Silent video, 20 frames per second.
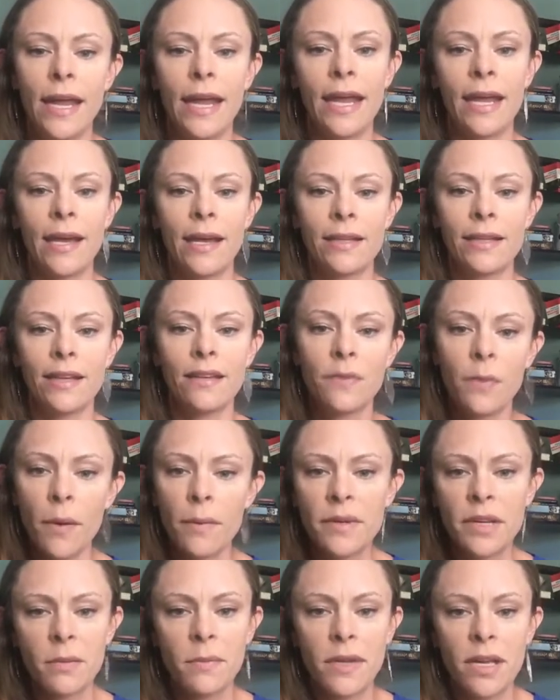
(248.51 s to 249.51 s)
And that's
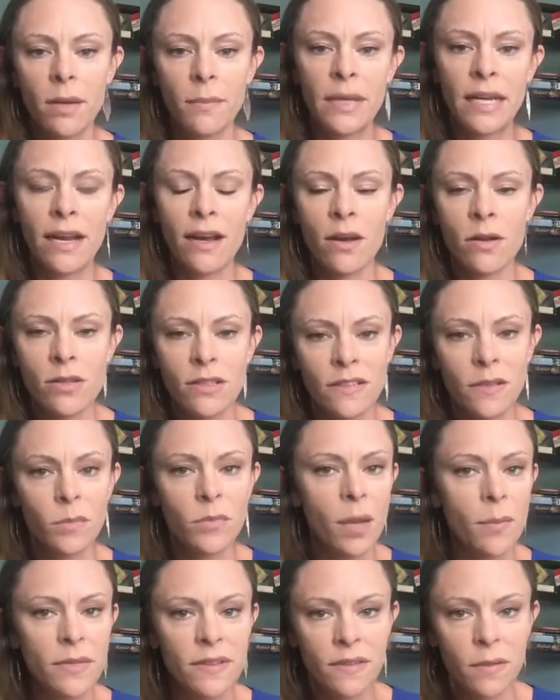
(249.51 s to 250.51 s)
probably gonna be coming out
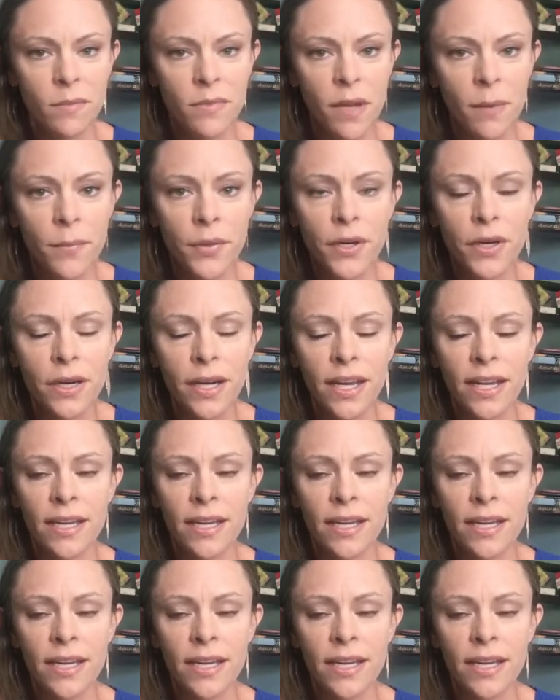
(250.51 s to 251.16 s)
sometime in September.